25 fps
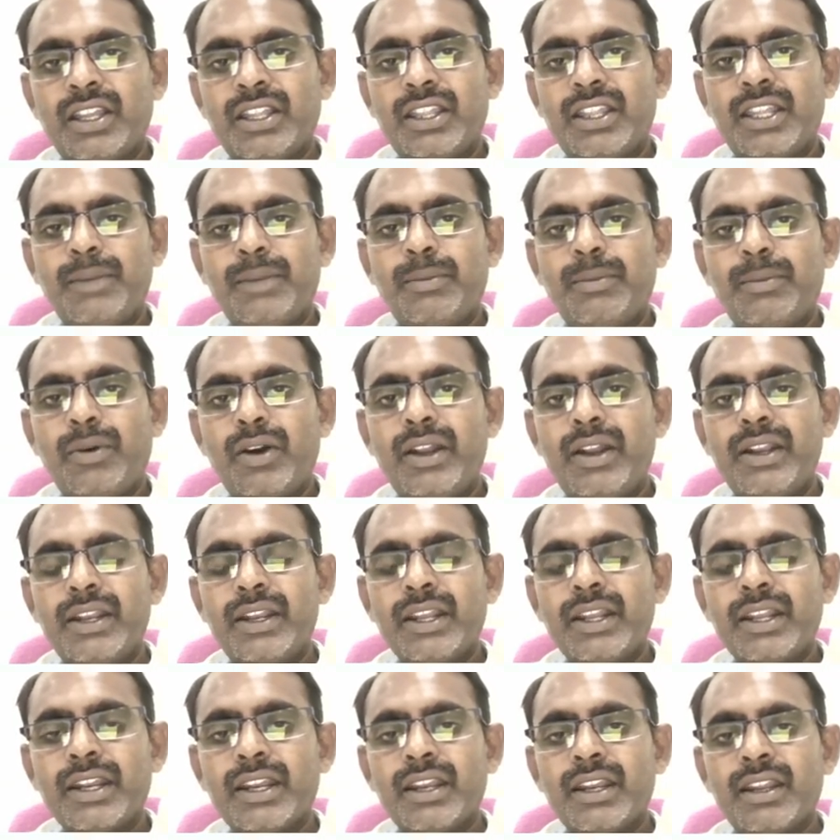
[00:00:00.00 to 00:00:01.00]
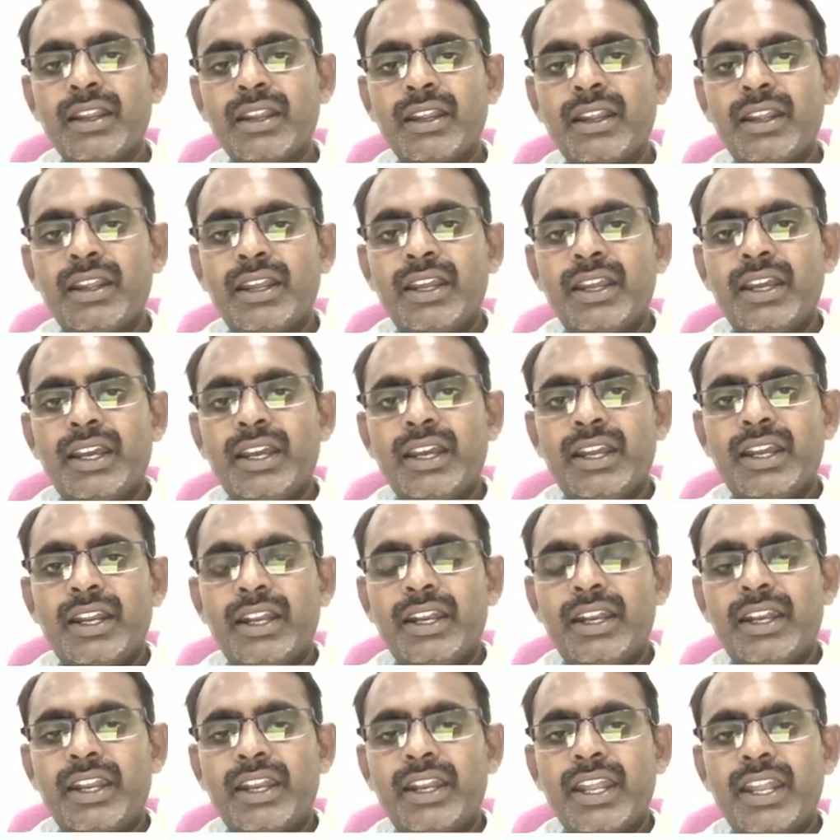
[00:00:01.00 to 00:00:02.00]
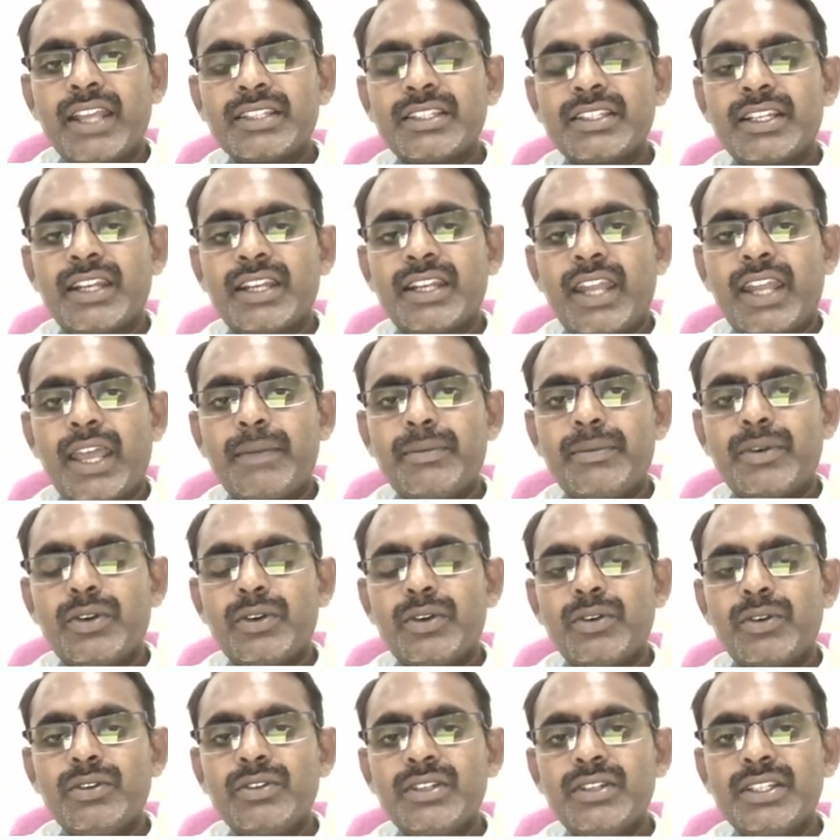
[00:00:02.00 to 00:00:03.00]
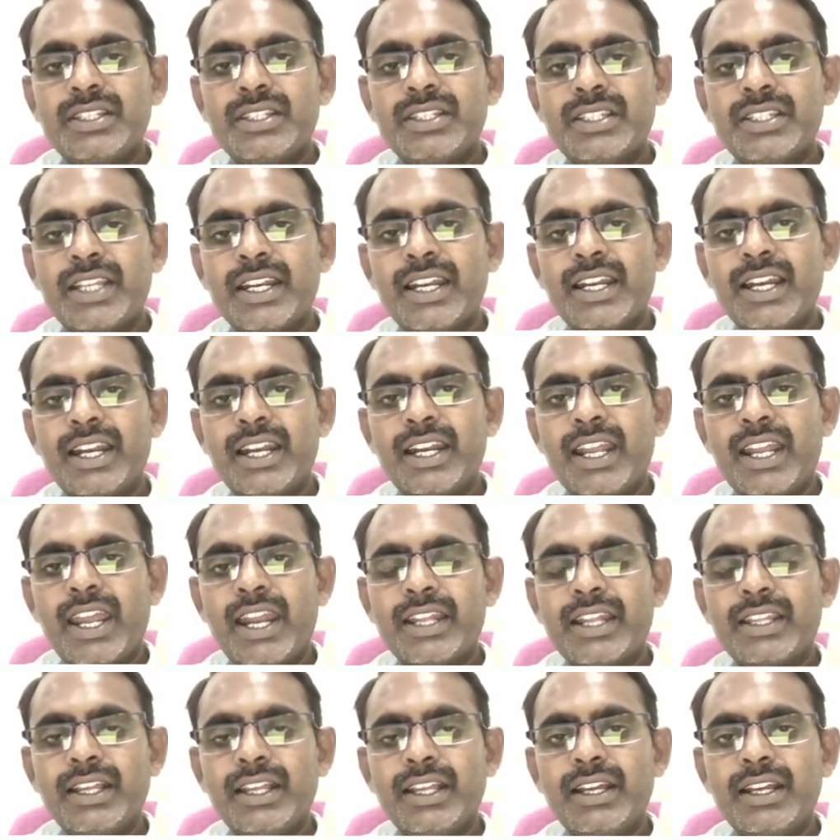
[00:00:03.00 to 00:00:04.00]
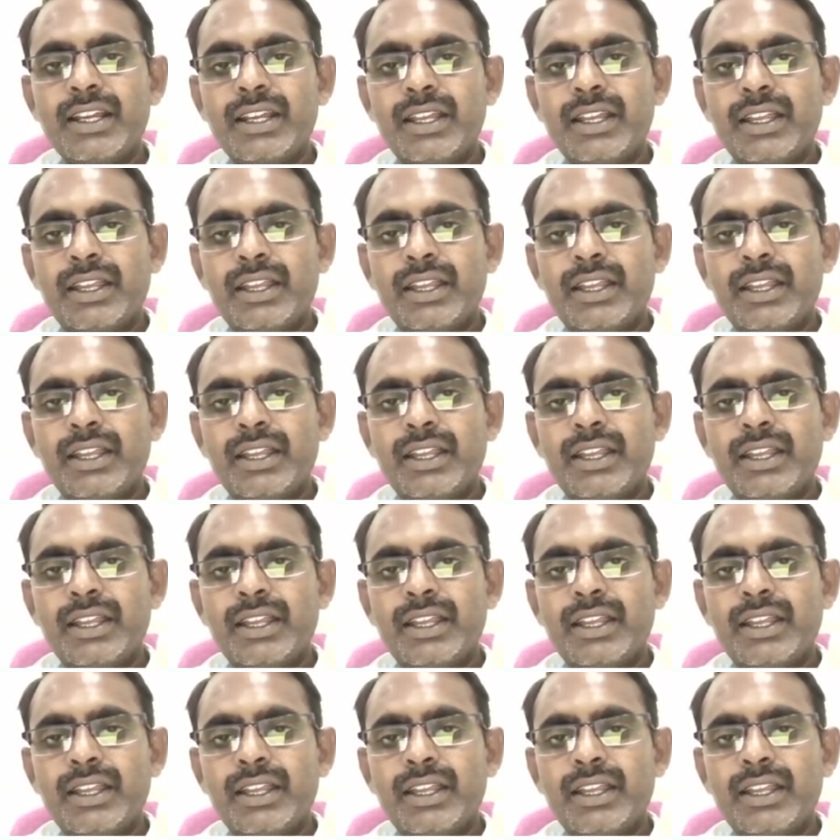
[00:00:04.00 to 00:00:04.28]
The pointer takes the time to settle at the